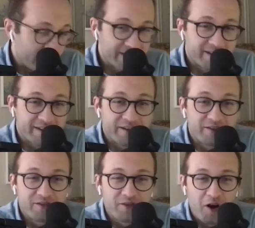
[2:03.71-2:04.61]

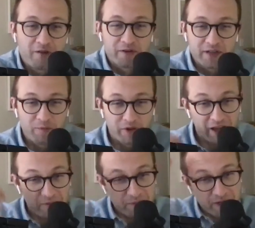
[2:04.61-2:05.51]
it's hard for someone
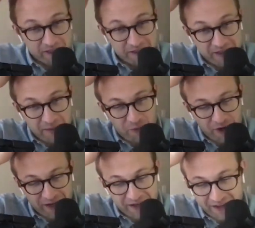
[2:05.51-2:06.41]
like me to
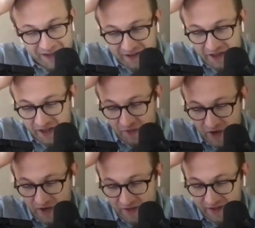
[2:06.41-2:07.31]
separate the
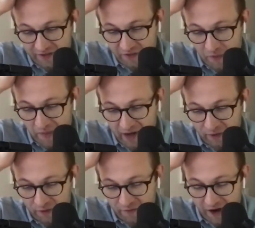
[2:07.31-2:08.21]
geopolitics from the
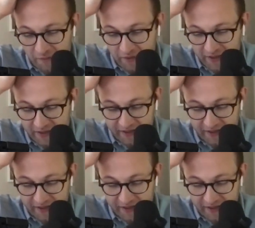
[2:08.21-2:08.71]
macro environment,